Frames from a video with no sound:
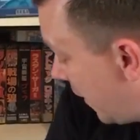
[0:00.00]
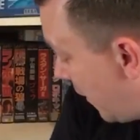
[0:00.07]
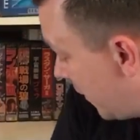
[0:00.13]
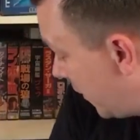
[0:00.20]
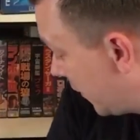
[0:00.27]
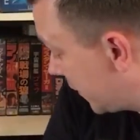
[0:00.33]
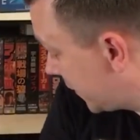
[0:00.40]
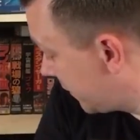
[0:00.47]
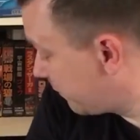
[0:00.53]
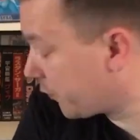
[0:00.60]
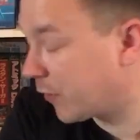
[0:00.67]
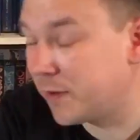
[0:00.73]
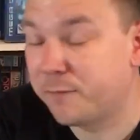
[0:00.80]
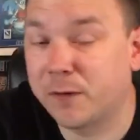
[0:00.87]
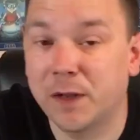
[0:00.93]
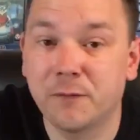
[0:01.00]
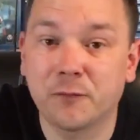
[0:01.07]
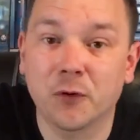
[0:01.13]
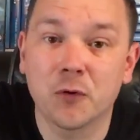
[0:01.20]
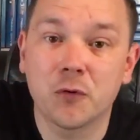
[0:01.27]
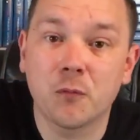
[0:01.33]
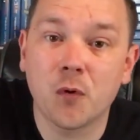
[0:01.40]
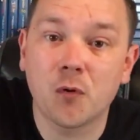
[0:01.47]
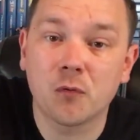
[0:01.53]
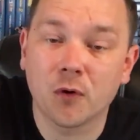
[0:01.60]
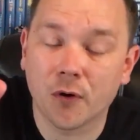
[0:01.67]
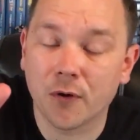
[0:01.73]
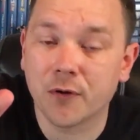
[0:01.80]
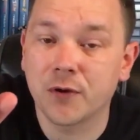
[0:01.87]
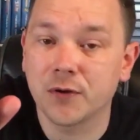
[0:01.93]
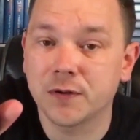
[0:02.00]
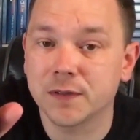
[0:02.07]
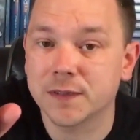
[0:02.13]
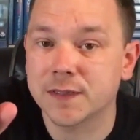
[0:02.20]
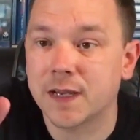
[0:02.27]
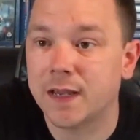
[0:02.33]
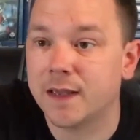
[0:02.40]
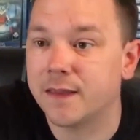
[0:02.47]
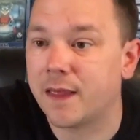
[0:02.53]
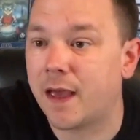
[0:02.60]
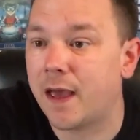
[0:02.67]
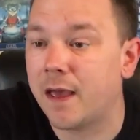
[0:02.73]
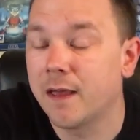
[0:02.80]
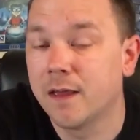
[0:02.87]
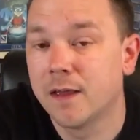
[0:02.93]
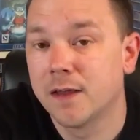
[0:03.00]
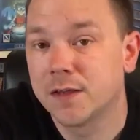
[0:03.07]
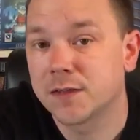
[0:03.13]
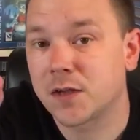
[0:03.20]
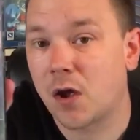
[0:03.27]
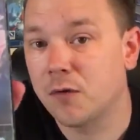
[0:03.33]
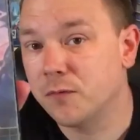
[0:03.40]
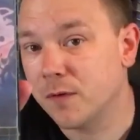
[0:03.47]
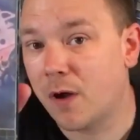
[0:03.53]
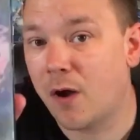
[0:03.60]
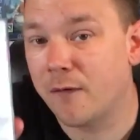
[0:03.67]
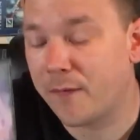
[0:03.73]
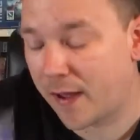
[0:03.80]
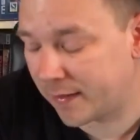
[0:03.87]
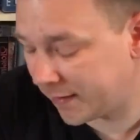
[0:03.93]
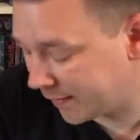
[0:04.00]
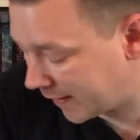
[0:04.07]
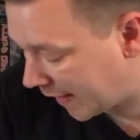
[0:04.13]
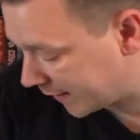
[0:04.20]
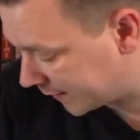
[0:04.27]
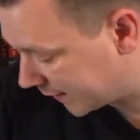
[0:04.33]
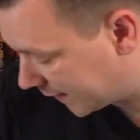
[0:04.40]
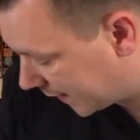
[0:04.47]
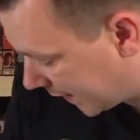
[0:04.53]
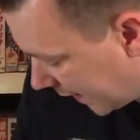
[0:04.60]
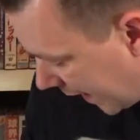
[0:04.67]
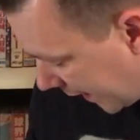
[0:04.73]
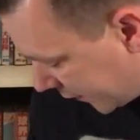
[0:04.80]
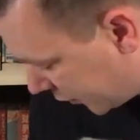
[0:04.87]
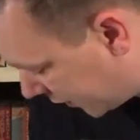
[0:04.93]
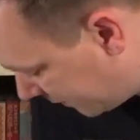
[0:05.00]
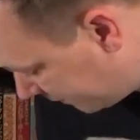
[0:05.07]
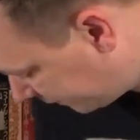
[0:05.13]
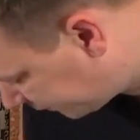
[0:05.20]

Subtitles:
I looked briefly through the wall and I couldn't see it there. So I've added that to the collection.